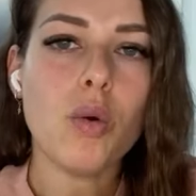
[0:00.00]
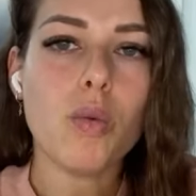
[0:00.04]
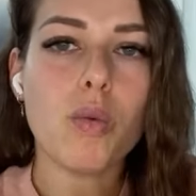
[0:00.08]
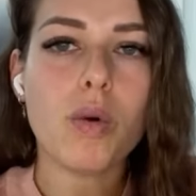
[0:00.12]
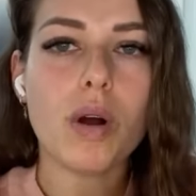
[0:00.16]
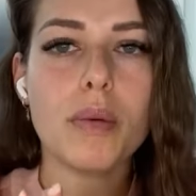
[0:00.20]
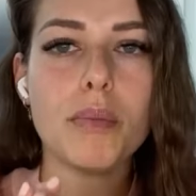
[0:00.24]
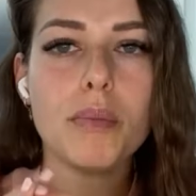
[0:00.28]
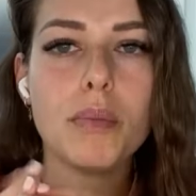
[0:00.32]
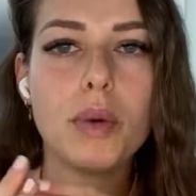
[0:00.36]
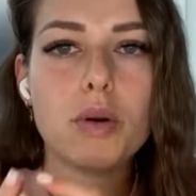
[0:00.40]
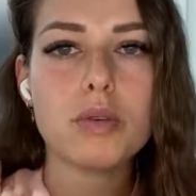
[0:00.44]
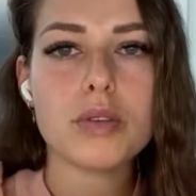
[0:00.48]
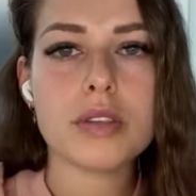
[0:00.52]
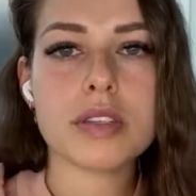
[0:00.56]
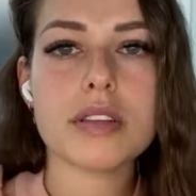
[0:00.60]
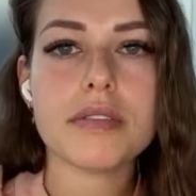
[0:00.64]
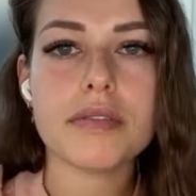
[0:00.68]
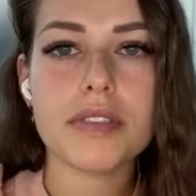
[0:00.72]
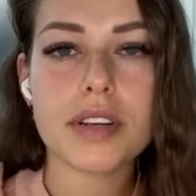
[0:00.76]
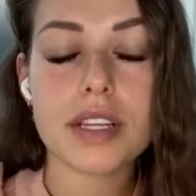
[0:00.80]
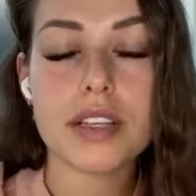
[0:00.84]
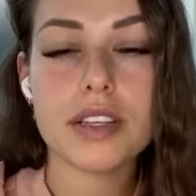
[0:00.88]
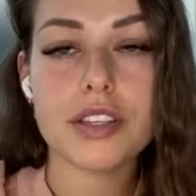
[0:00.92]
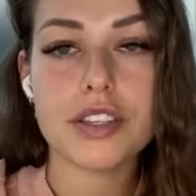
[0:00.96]
what most
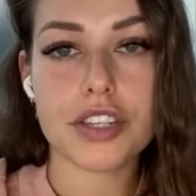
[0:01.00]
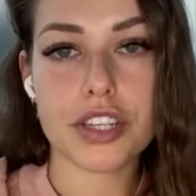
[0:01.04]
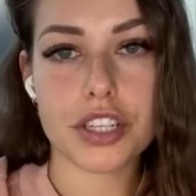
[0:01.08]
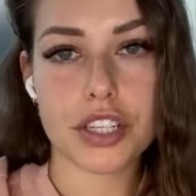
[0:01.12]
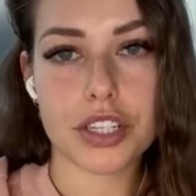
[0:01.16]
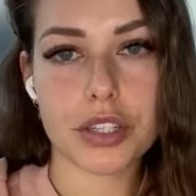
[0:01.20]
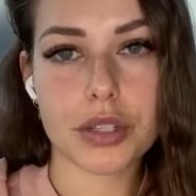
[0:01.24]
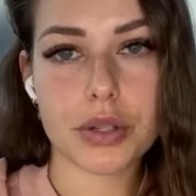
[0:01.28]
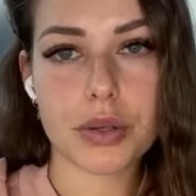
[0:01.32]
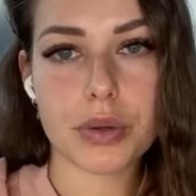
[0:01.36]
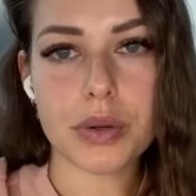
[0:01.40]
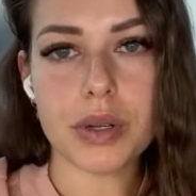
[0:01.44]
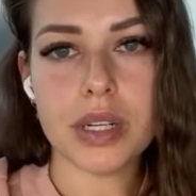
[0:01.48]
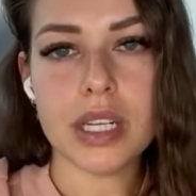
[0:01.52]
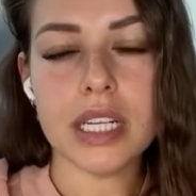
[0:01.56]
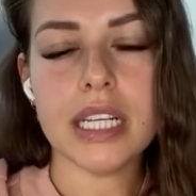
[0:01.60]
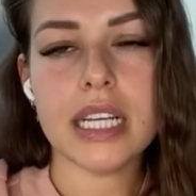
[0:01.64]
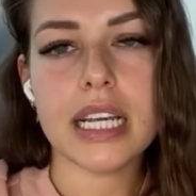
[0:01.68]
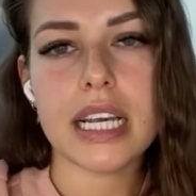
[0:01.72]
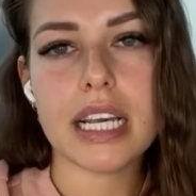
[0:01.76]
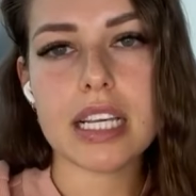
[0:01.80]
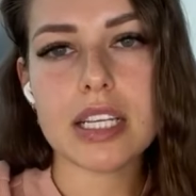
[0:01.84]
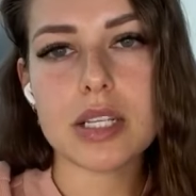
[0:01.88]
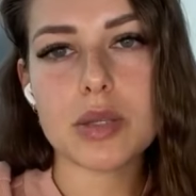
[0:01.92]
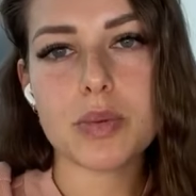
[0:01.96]
of us do
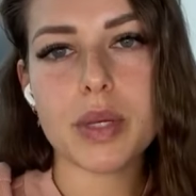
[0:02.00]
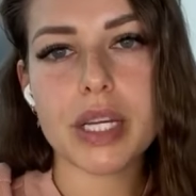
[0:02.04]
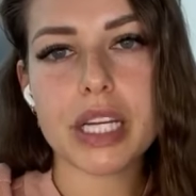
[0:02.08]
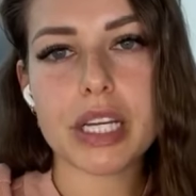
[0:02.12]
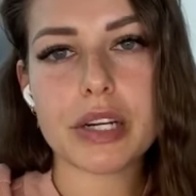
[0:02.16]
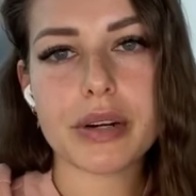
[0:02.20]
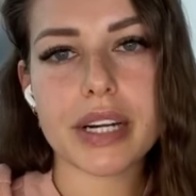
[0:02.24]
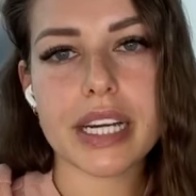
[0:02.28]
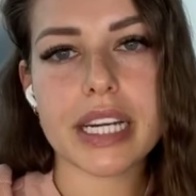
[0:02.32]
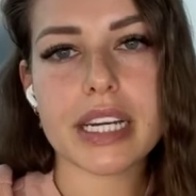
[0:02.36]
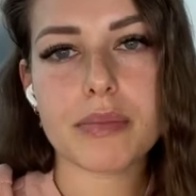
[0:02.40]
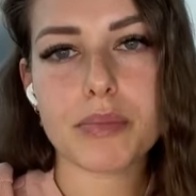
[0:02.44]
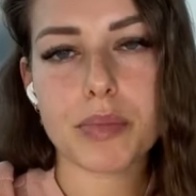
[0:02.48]
is we create